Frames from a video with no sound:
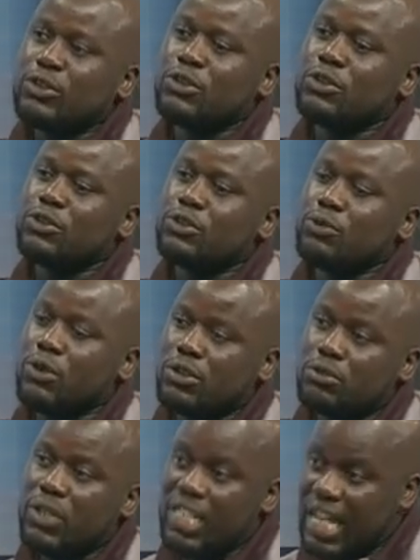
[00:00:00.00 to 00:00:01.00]
So
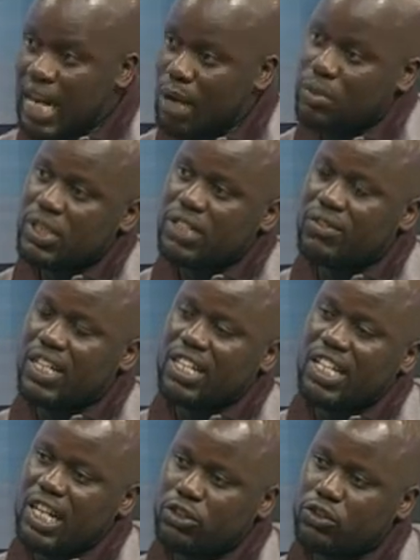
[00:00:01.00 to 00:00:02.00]
when that happens, even at
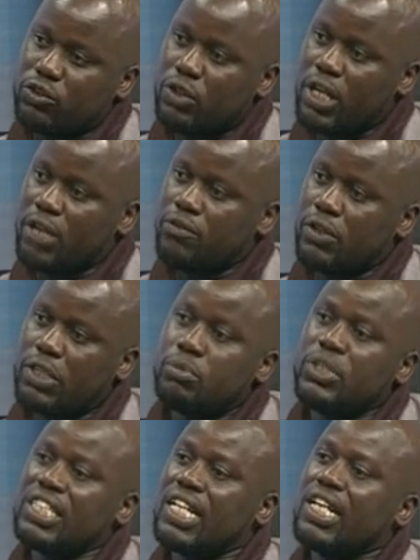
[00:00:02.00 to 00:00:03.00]
the national level, it
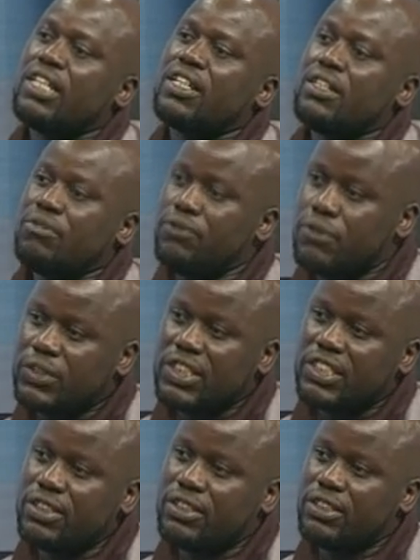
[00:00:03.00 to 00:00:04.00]
basically
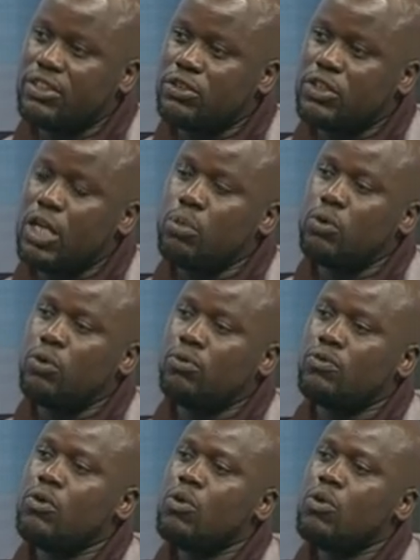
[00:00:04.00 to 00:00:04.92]
reinforces the stereotype of